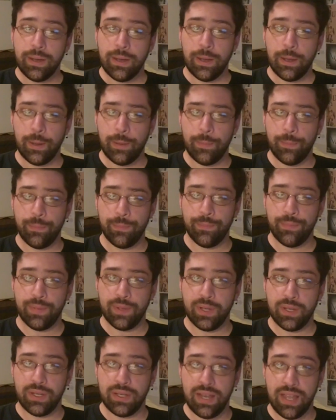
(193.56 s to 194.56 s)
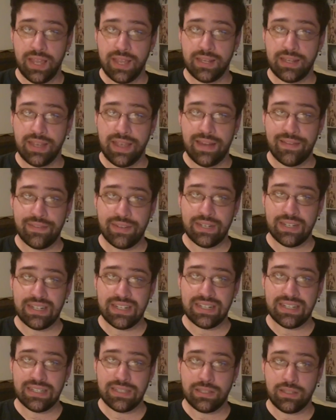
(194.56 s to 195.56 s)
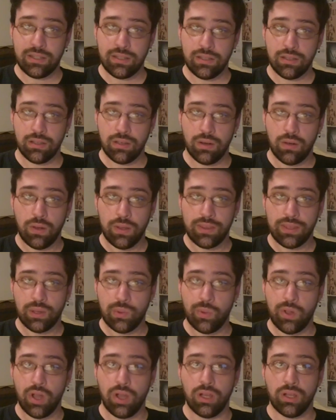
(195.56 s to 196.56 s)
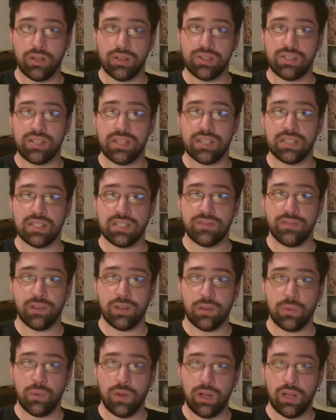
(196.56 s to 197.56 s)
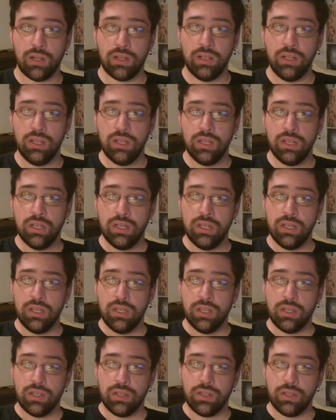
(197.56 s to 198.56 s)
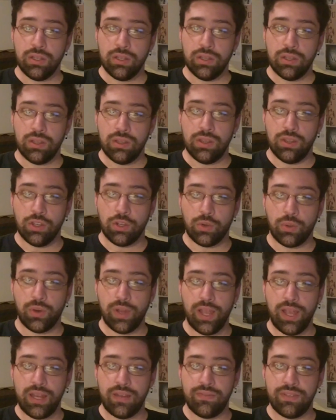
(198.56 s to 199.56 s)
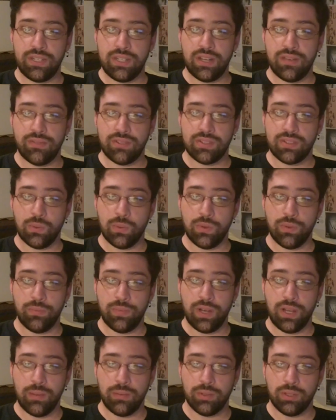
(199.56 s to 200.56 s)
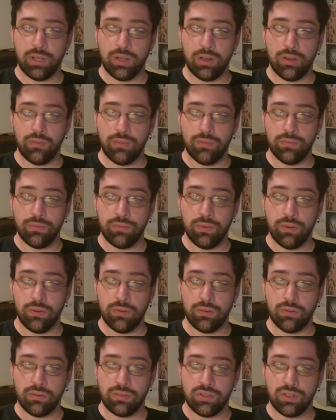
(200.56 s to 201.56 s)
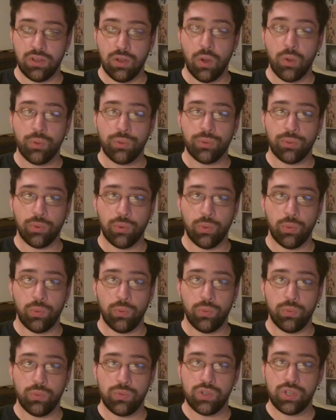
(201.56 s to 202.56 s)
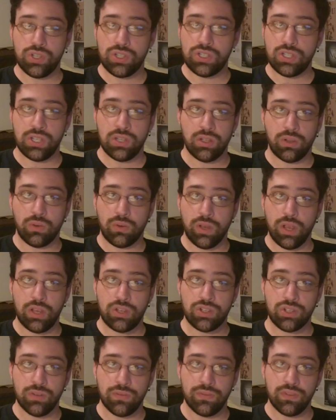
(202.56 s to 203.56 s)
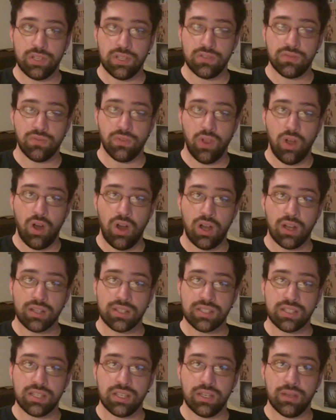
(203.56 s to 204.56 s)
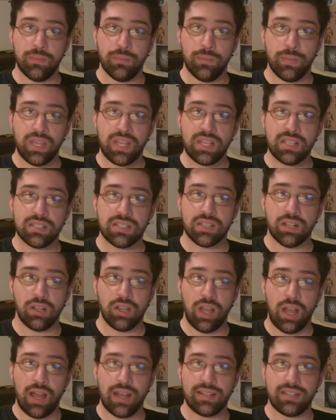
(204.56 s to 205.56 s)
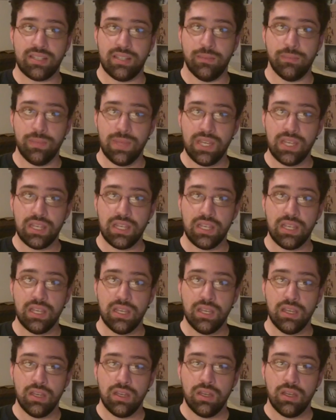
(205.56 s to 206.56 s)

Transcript: But Nate, Gavin, and I think we all understand this very well. The creative endeavors that we've been able to go through just in the creation of these vlogs means a lot to me,